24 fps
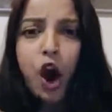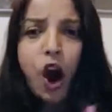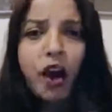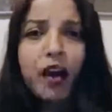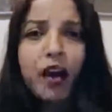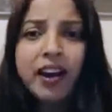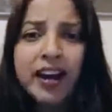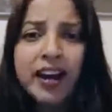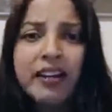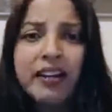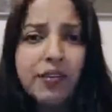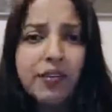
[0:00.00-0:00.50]

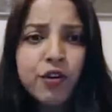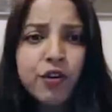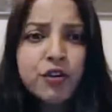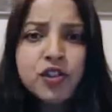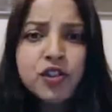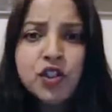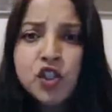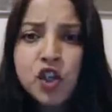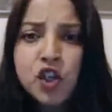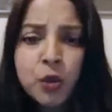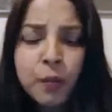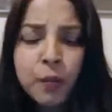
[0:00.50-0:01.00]
Online through
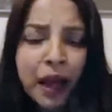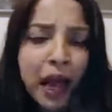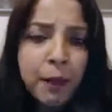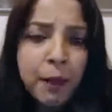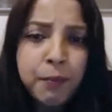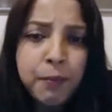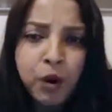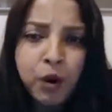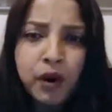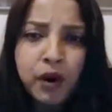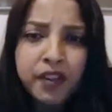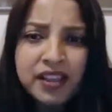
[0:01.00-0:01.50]
Zoom
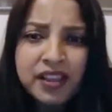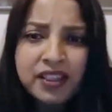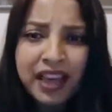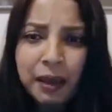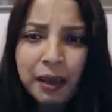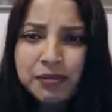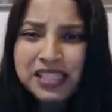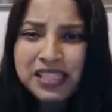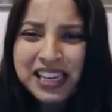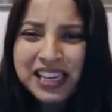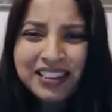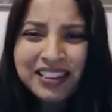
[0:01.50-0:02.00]
app or other
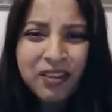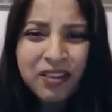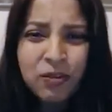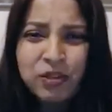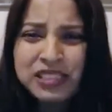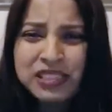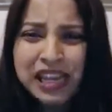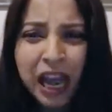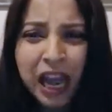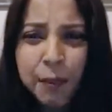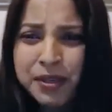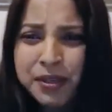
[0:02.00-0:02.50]
apps like that, or
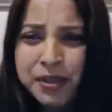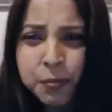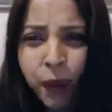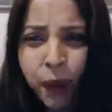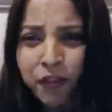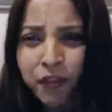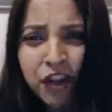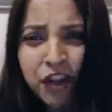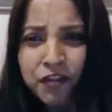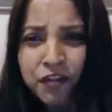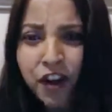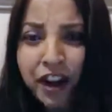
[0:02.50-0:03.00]
Skype, is
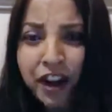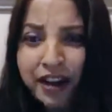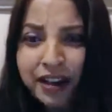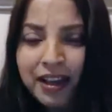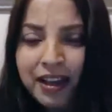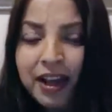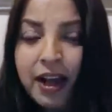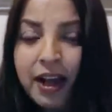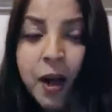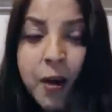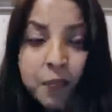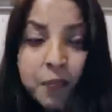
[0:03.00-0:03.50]
perfectly
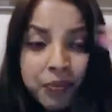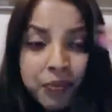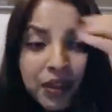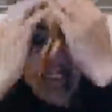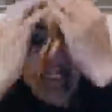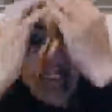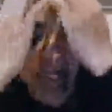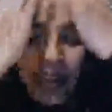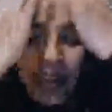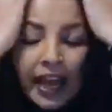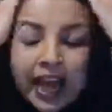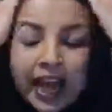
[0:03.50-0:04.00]
fine.
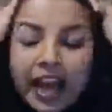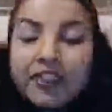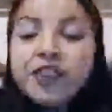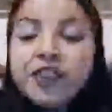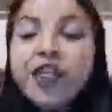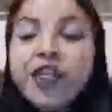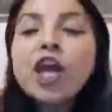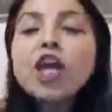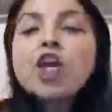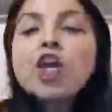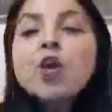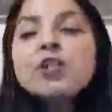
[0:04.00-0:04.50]
Again,
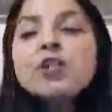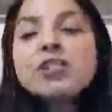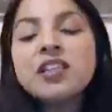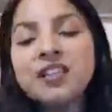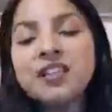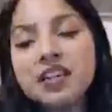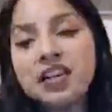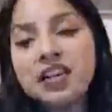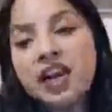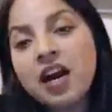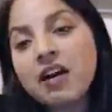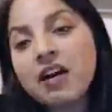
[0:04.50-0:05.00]
they're using
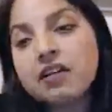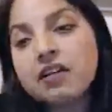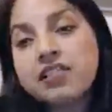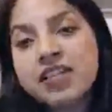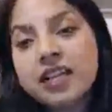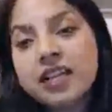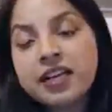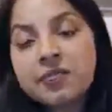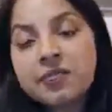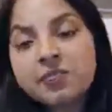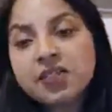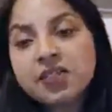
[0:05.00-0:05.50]
the current
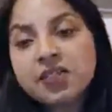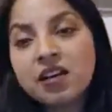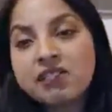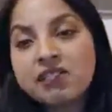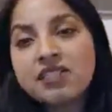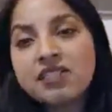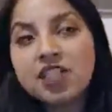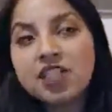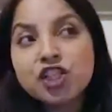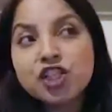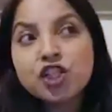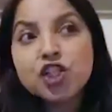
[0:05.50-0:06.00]

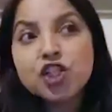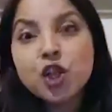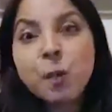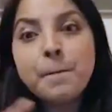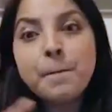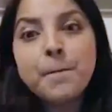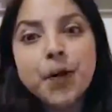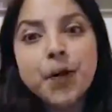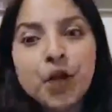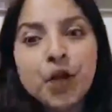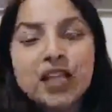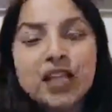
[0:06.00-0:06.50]
circumstances to
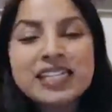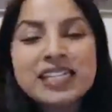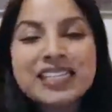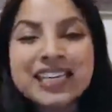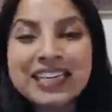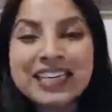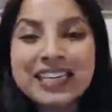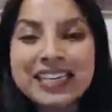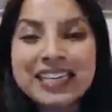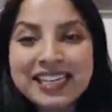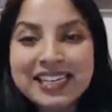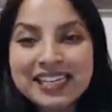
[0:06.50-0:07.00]

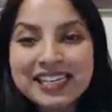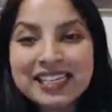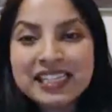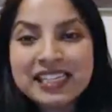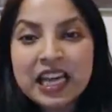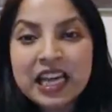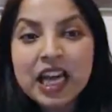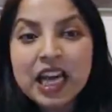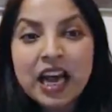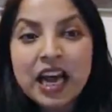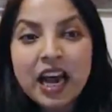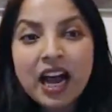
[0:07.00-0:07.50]

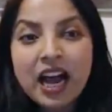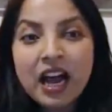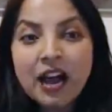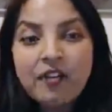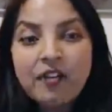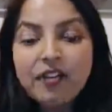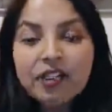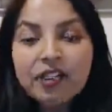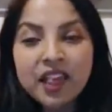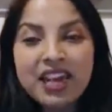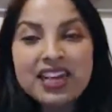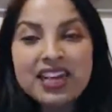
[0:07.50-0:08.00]
monetize
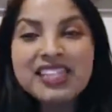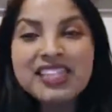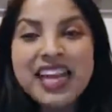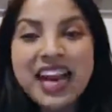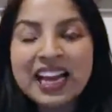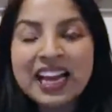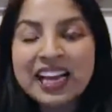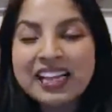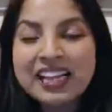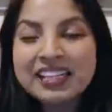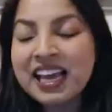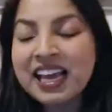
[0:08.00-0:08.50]
their
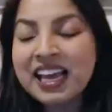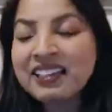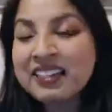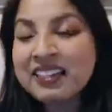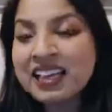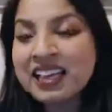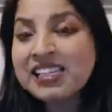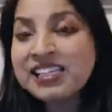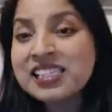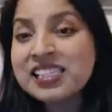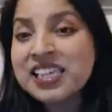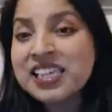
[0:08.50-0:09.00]
talents and their